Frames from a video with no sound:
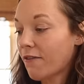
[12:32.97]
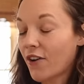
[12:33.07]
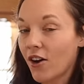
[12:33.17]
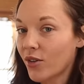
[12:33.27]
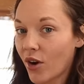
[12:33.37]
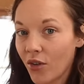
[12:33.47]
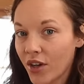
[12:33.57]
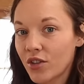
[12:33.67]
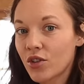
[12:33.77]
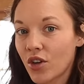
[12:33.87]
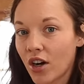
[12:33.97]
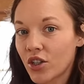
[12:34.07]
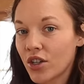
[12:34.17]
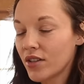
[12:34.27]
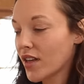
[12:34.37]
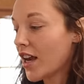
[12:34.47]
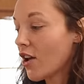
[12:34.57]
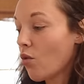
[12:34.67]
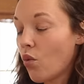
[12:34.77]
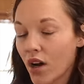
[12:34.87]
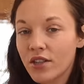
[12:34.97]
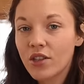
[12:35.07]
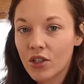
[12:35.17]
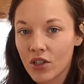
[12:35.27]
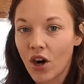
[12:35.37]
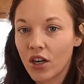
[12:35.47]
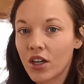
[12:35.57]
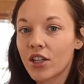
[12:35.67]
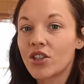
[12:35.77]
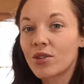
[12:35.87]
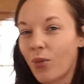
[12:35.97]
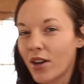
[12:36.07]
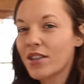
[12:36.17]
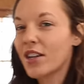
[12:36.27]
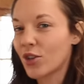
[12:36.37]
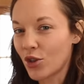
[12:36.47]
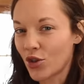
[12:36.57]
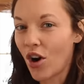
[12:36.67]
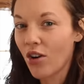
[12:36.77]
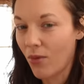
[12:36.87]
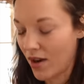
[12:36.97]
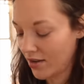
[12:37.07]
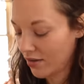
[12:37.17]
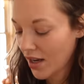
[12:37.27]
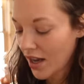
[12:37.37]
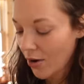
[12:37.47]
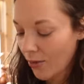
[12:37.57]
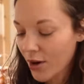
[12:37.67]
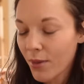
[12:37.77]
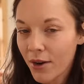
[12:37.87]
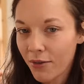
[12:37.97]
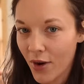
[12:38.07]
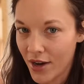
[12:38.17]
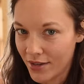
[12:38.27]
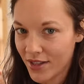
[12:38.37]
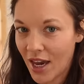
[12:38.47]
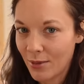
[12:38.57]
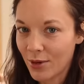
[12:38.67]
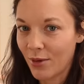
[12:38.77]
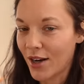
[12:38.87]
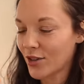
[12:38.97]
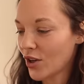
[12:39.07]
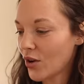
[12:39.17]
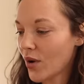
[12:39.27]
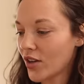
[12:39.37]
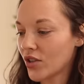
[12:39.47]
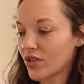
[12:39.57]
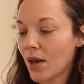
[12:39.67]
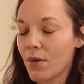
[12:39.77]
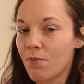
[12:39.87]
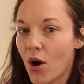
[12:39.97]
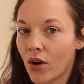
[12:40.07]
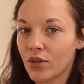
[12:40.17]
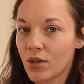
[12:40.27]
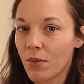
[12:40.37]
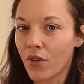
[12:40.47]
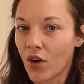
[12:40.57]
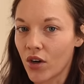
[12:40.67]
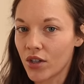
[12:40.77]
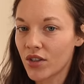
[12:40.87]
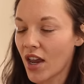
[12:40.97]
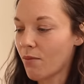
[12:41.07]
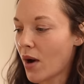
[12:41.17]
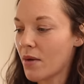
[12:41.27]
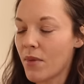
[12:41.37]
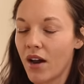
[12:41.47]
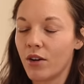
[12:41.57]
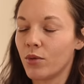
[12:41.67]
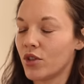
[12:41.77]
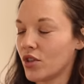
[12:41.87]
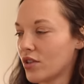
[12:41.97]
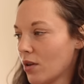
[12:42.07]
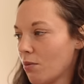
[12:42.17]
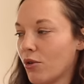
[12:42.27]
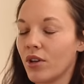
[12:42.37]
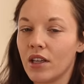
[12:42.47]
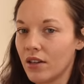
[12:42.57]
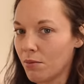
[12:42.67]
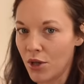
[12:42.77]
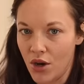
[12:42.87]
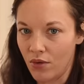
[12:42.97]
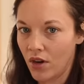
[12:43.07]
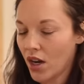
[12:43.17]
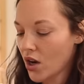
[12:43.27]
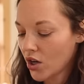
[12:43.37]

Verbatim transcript: I followed all the instructions, and it was a starter, it just wasn't a strong one. One of my friends came to the rescue and just let me borrow some of hers, and my mind was just completely blown.